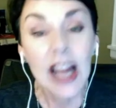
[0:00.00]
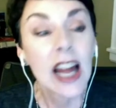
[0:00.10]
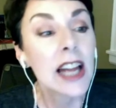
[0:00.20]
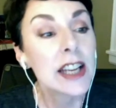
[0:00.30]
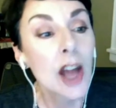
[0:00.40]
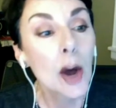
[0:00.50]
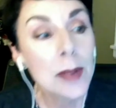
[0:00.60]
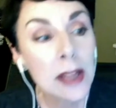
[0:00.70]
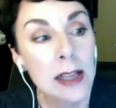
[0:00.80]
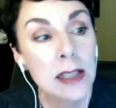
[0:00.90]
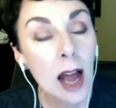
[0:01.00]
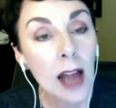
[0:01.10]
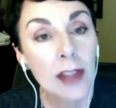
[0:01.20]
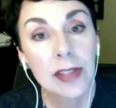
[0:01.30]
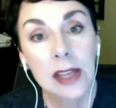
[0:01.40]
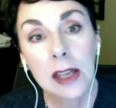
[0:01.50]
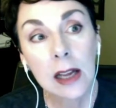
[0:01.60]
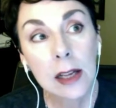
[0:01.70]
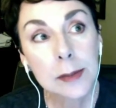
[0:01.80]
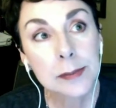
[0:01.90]
No, because I think
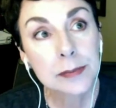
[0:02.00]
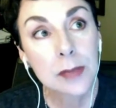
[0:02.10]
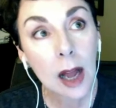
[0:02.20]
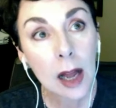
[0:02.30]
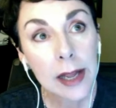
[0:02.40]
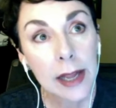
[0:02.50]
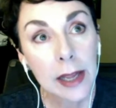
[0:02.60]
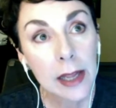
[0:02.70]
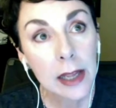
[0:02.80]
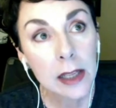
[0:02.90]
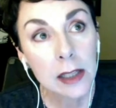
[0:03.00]
I'd